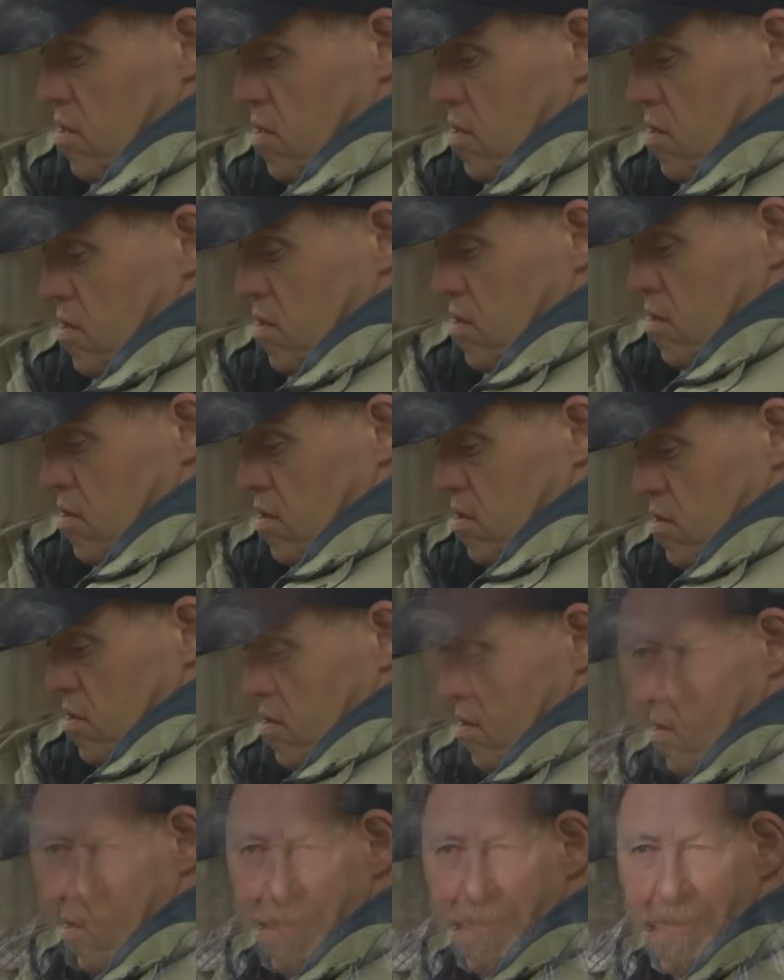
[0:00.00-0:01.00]
other
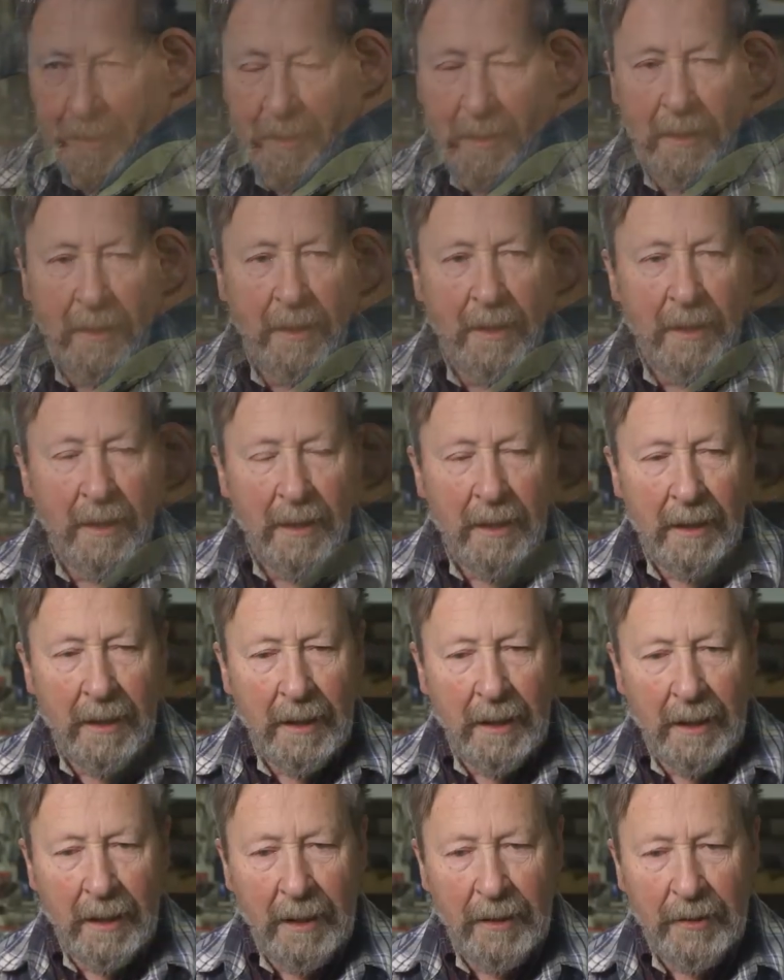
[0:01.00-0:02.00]
things.
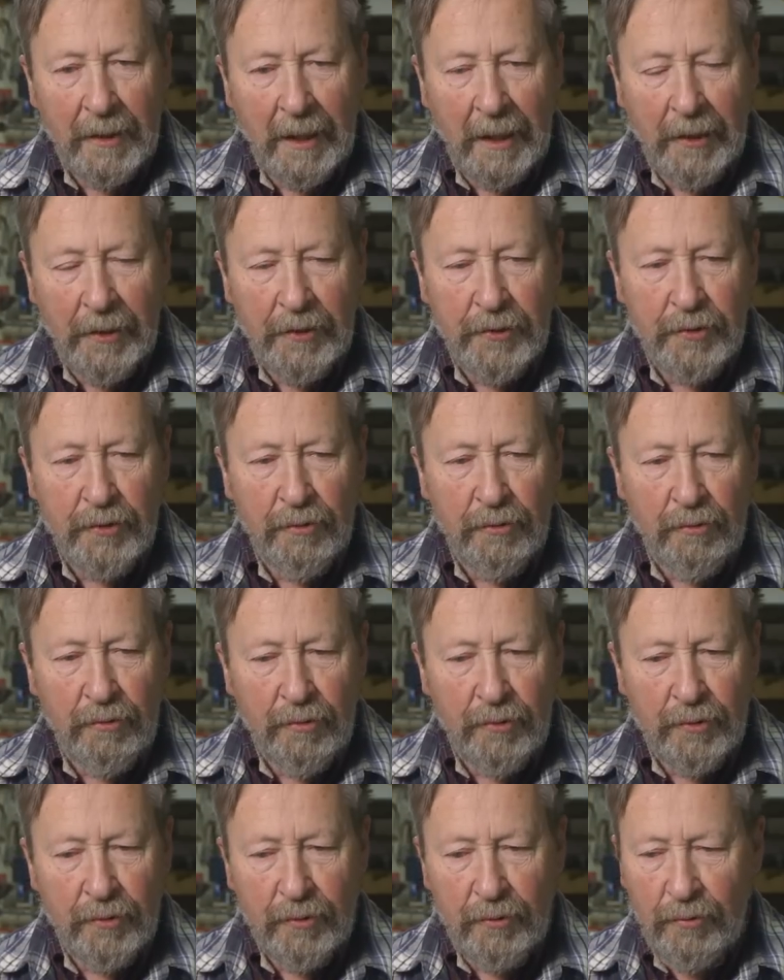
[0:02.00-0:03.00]
And I do